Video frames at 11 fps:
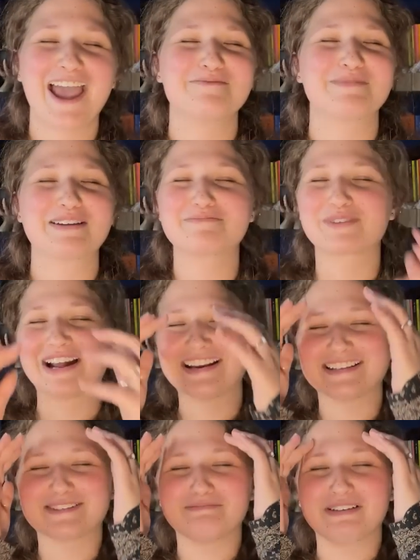and my brain
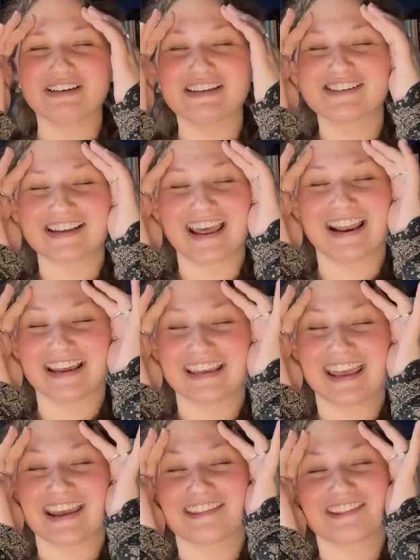is mush and I
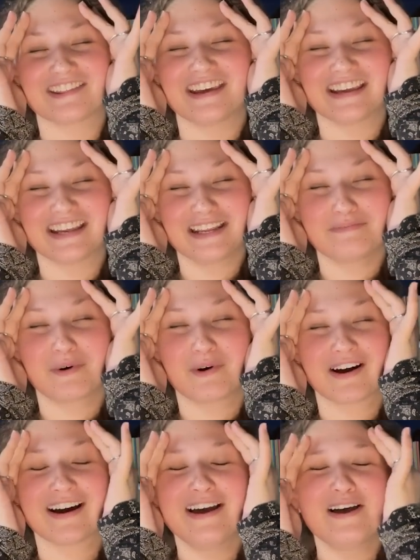can't think anymore.